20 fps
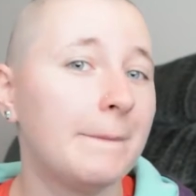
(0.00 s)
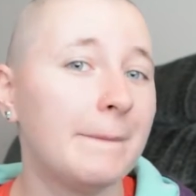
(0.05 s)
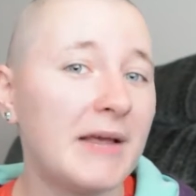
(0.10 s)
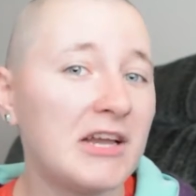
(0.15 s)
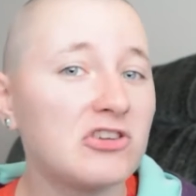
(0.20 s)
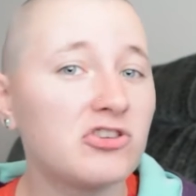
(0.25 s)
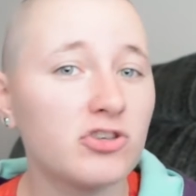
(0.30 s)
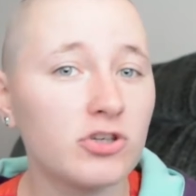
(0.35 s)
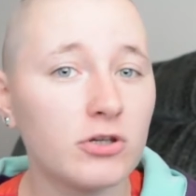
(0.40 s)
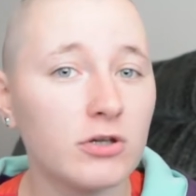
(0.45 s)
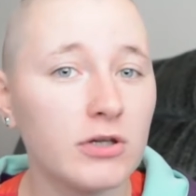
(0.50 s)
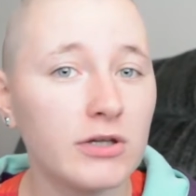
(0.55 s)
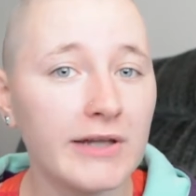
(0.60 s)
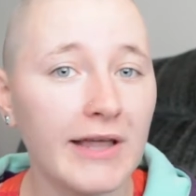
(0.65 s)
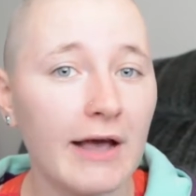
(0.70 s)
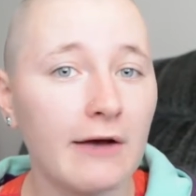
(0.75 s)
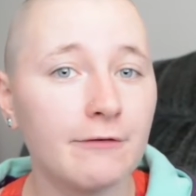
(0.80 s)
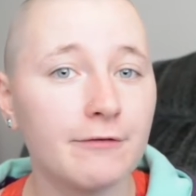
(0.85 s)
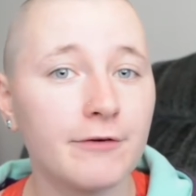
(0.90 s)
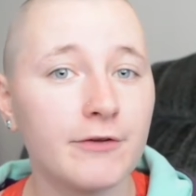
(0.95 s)
make sure to
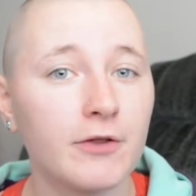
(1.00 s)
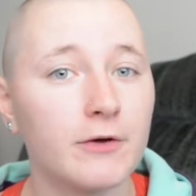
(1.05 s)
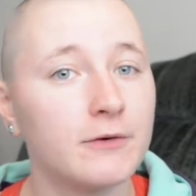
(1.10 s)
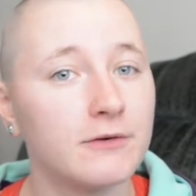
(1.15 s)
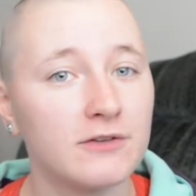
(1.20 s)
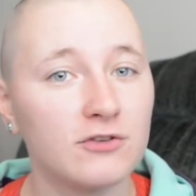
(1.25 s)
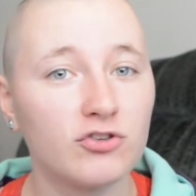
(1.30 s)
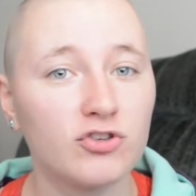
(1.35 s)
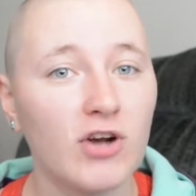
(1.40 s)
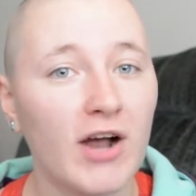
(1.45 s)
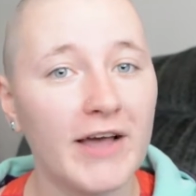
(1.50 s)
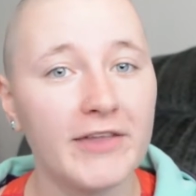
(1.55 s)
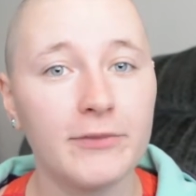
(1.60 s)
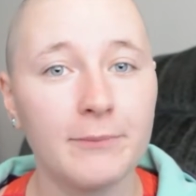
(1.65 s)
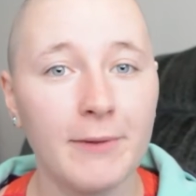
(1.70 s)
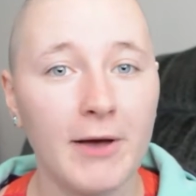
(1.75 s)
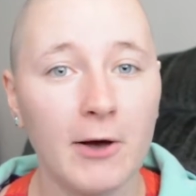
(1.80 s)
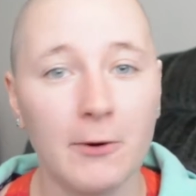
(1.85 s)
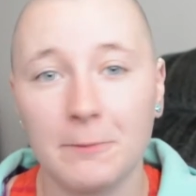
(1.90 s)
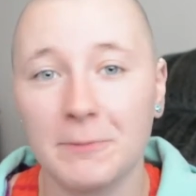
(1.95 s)
look out for those and try
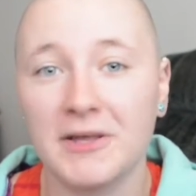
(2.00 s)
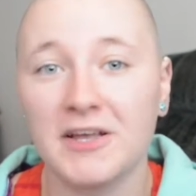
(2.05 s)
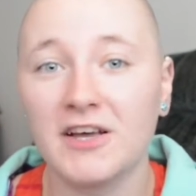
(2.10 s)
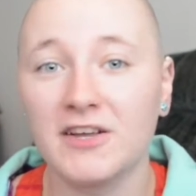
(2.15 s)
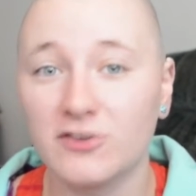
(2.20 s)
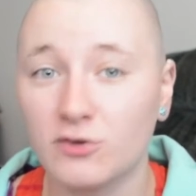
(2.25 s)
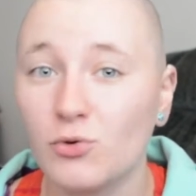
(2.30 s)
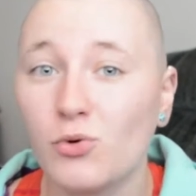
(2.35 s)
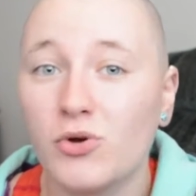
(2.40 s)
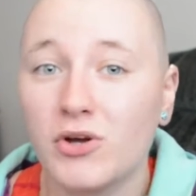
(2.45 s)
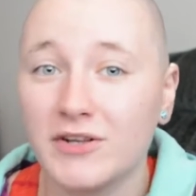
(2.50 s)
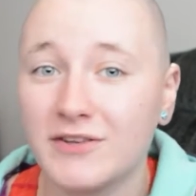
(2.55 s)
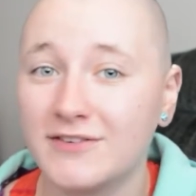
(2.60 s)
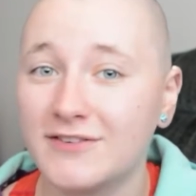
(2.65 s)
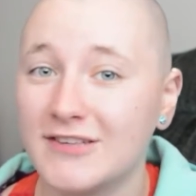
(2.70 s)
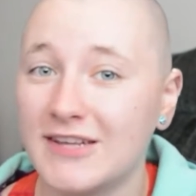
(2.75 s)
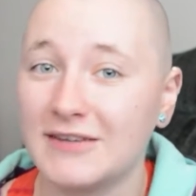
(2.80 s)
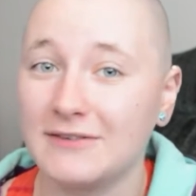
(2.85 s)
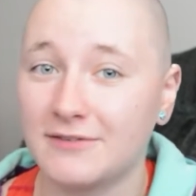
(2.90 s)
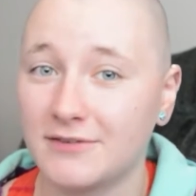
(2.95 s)
them out because you
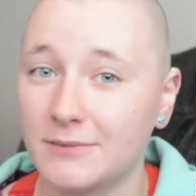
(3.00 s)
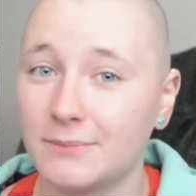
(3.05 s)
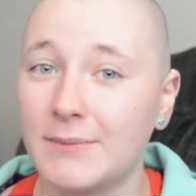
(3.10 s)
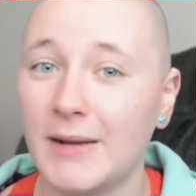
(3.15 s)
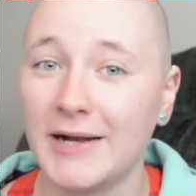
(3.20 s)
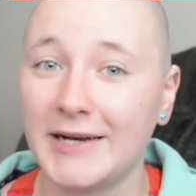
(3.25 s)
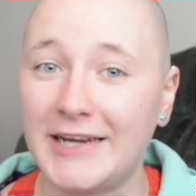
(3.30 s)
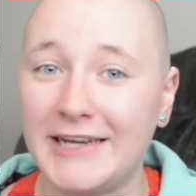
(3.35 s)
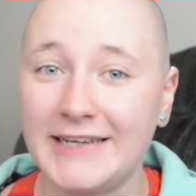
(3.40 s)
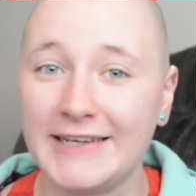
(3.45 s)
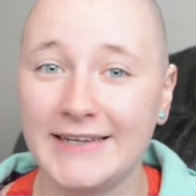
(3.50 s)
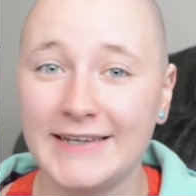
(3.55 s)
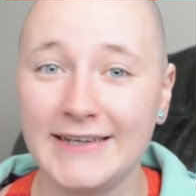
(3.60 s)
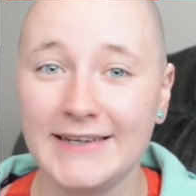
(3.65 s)
could save some money.